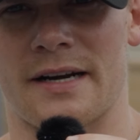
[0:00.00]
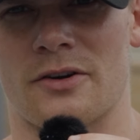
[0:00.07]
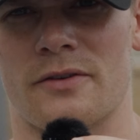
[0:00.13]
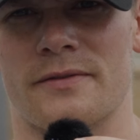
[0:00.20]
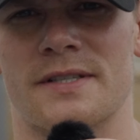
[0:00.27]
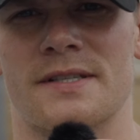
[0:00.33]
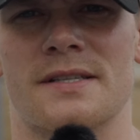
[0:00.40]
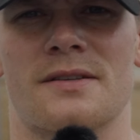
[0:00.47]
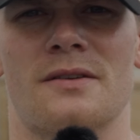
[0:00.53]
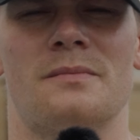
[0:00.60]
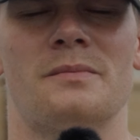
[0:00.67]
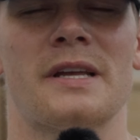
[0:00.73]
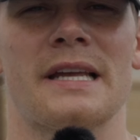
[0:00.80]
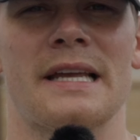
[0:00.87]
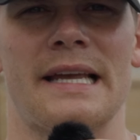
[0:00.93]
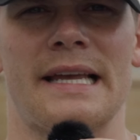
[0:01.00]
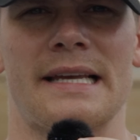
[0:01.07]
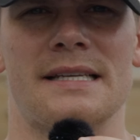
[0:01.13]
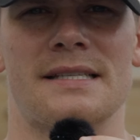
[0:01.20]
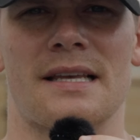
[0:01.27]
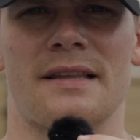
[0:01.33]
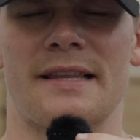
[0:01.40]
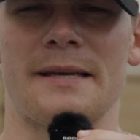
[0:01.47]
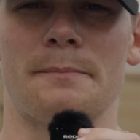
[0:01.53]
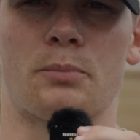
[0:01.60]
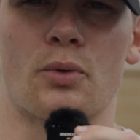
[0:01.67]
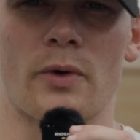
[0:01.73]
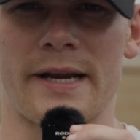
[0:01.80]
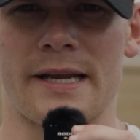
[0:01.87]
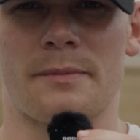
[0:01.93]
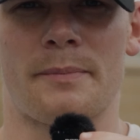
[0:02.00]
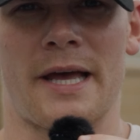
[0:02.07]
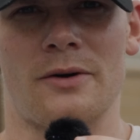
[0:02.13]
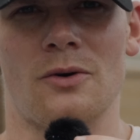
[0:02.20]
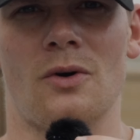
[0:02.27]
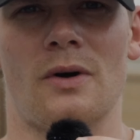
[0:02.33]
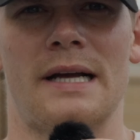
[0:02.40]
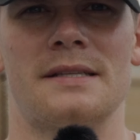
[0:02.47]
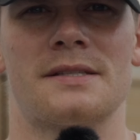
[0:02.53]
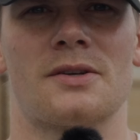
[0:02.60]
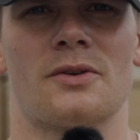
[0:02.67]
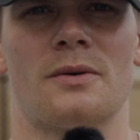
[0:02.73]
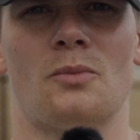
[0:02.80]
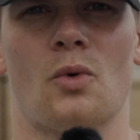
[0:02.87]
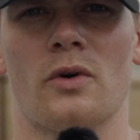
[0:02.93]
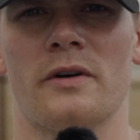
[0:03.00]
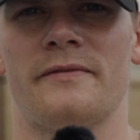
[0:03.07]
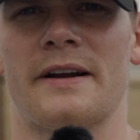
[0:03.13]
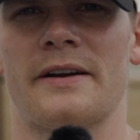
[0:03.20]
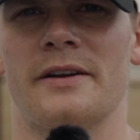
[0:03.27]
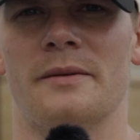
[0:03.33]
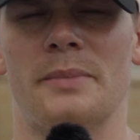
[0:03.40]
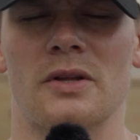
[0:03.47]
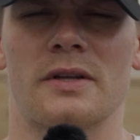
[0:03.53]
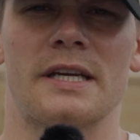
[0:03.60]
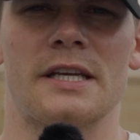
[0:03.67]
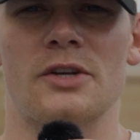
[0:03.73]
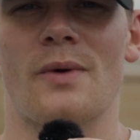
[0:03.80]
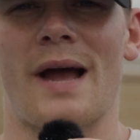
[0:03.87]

nervous system is the brake pedal. And so the more variability you